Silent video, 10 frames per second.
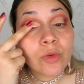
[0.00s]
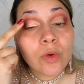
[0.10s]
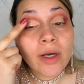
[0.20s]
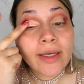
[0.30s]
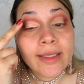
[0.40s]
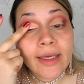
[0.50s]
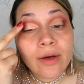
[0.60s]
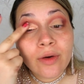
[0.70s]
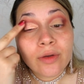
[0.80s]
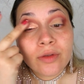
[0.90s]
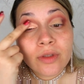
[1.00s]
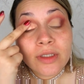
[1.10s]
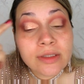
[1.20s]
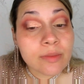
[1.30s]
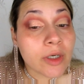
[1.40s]
quite get on
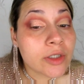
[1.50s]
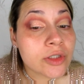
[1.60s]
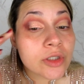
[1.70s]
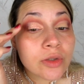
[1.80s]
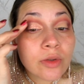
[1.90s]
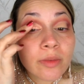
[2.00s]
as much.